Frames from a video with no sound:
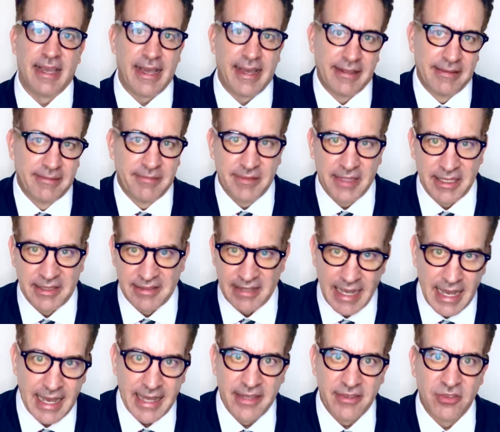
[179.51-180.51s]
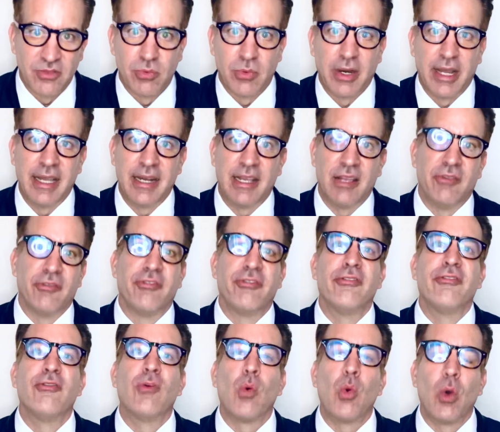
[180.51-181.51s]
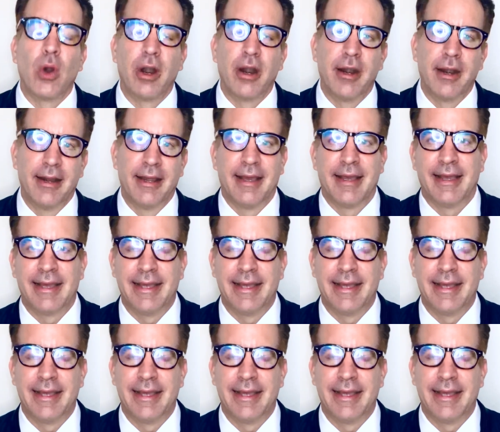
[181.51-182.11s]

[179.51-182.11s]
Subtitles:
at its highest rate in four